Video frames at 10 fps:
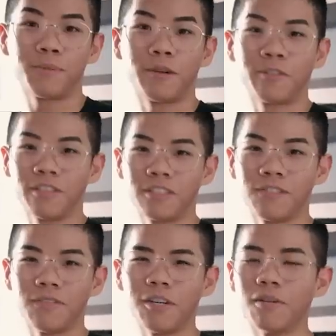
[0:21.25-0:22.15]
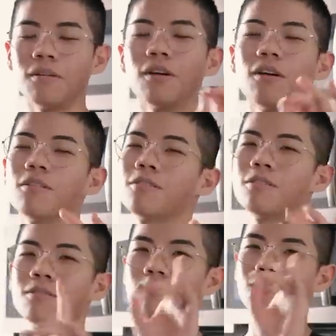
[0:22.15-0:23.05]
sponsoring this video.
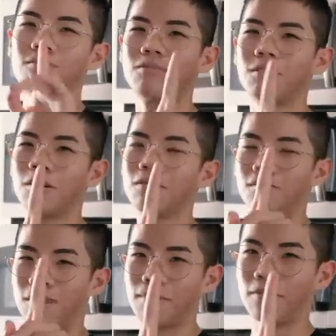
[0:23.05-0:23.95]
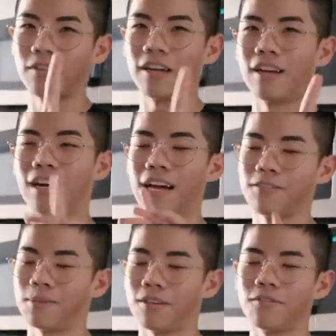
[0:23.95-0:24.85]
Also, don't let me forget, I
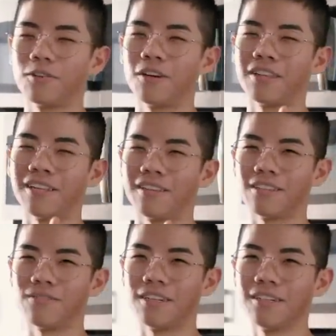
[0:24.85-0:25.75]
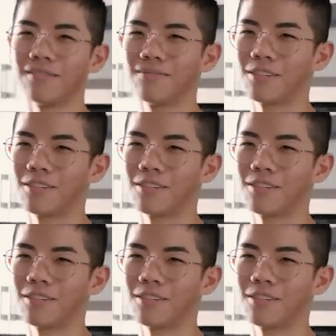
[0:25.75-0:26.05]
have something for you at the end of this video.